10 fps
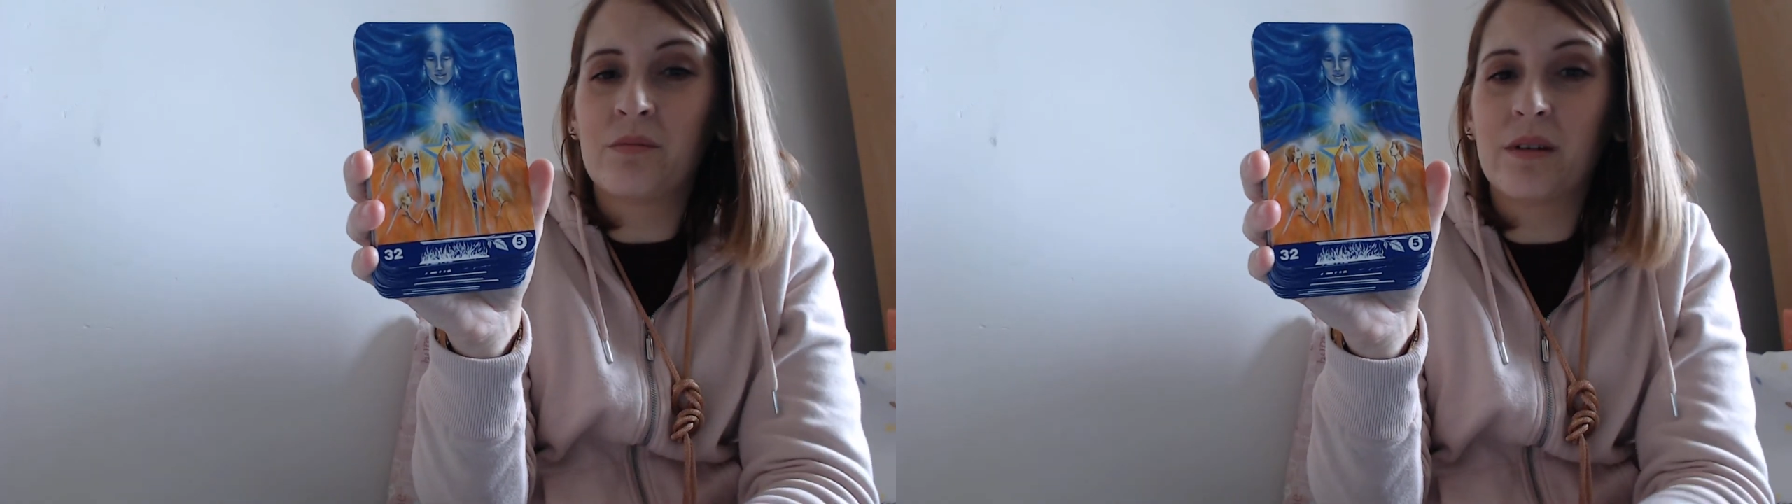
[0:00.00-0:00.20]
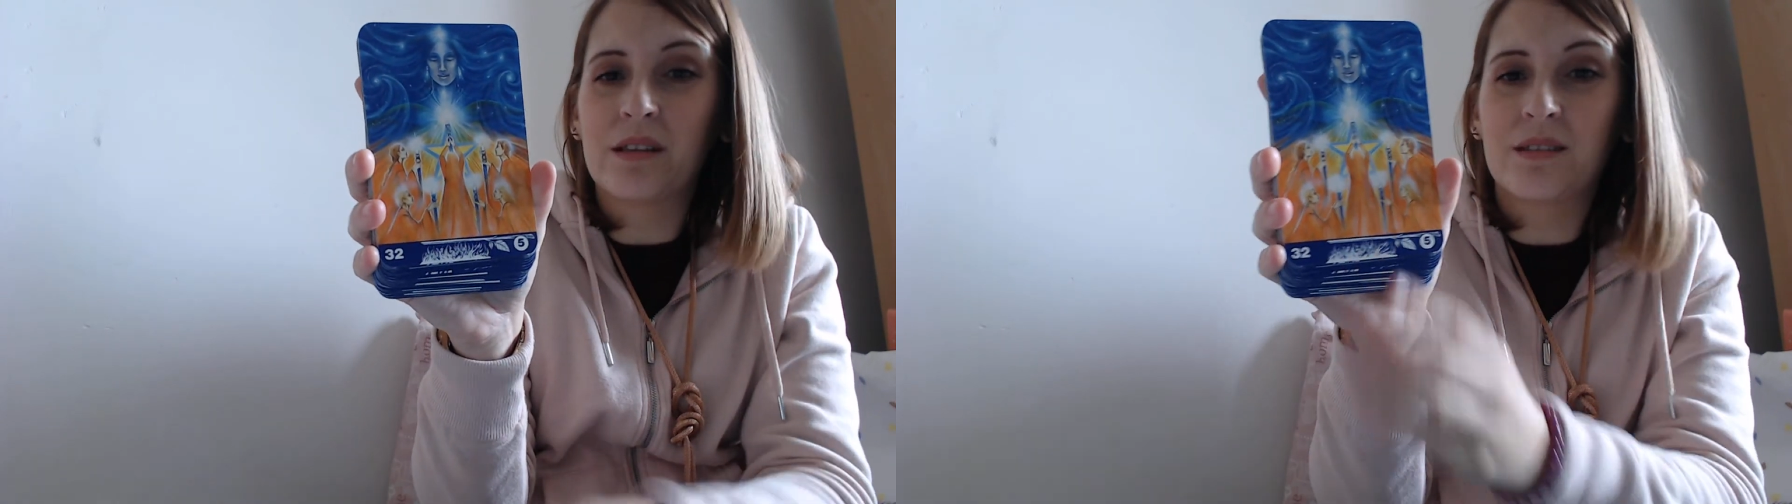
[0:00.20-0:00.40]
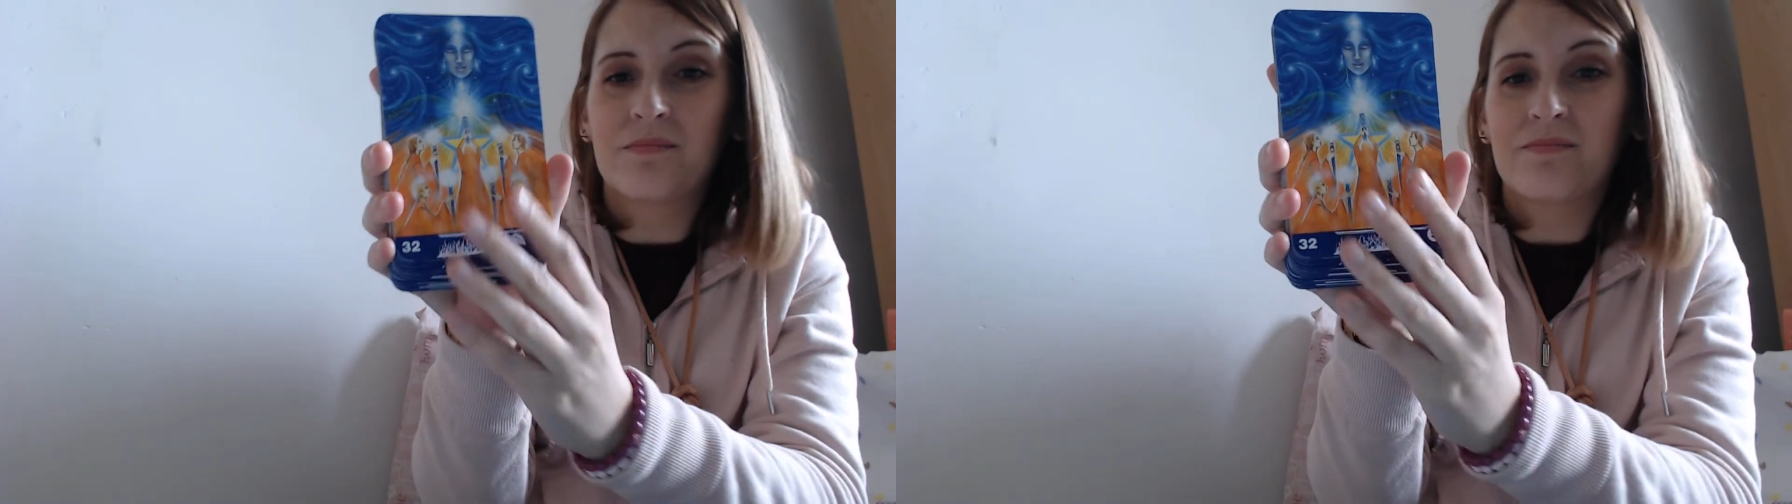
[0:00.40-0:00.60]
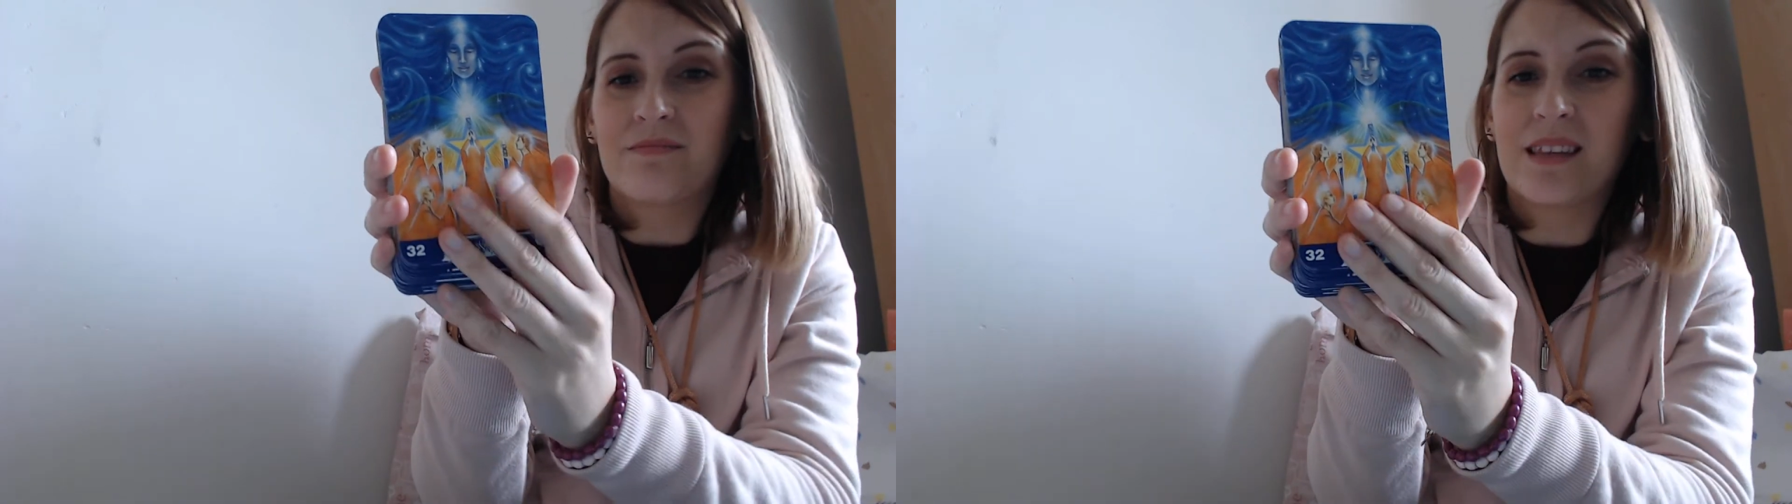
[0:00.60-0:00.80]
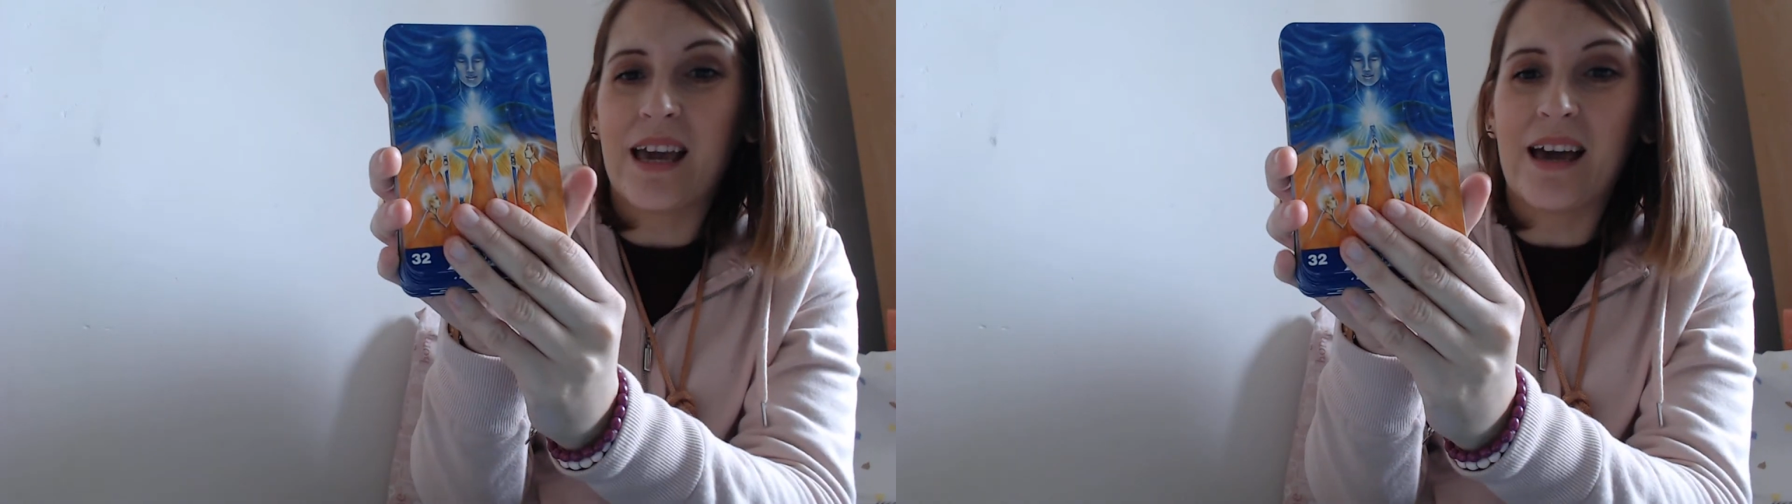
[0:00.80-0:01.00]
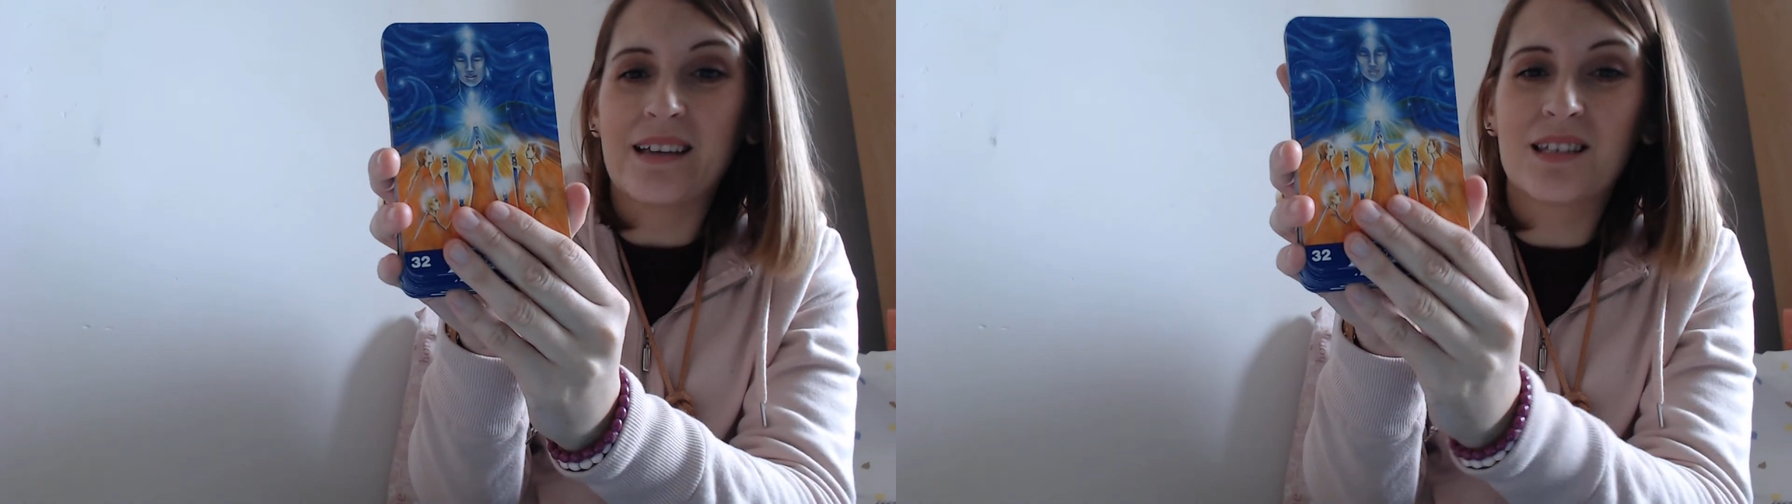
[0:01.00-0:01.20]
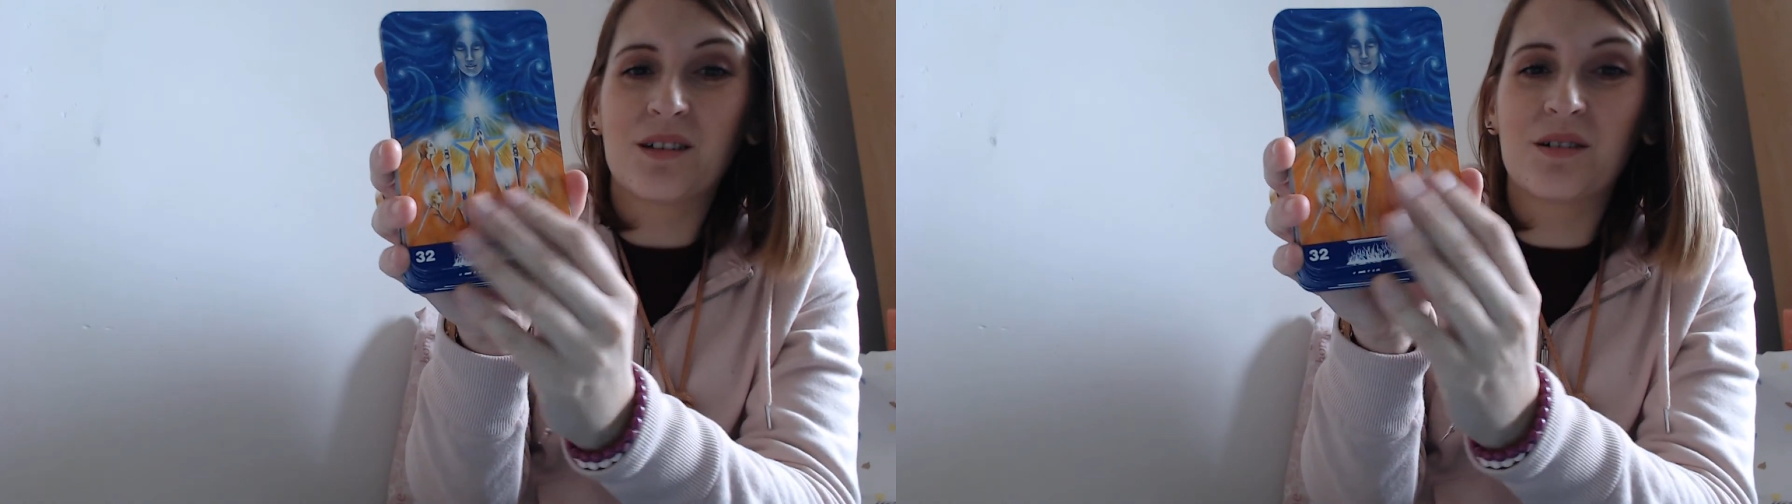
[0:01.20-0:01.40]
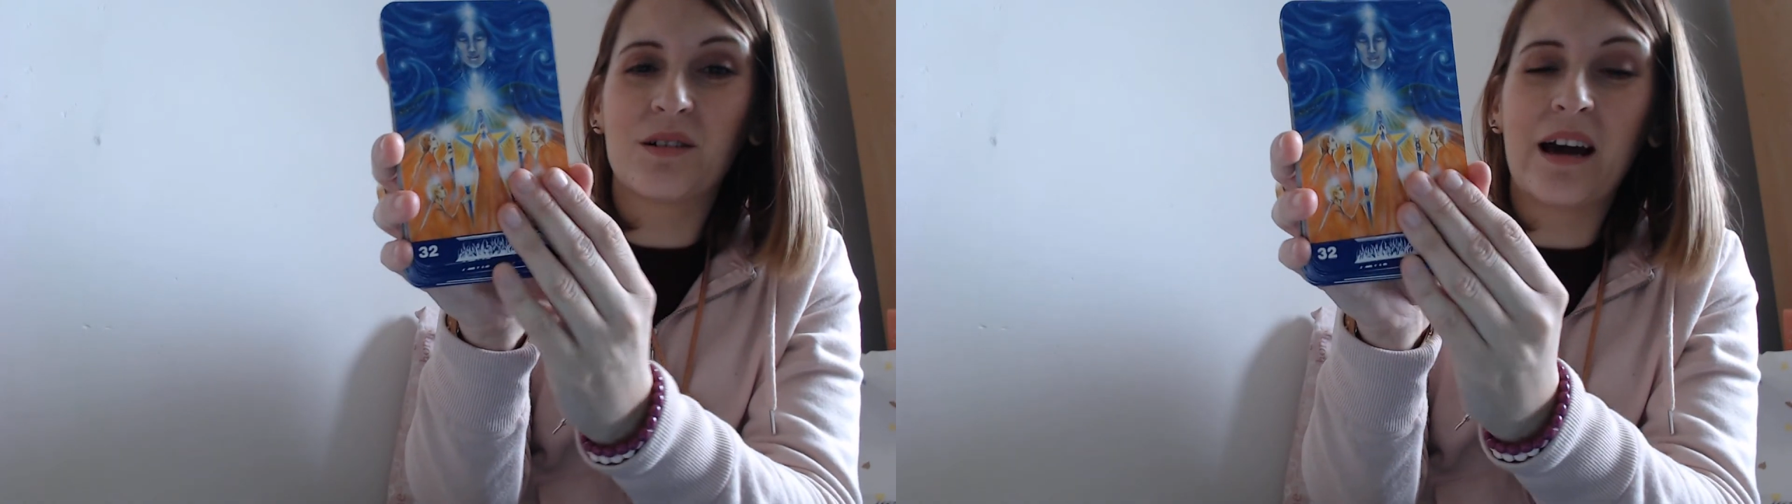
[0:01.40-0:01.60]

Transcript: But yeah, so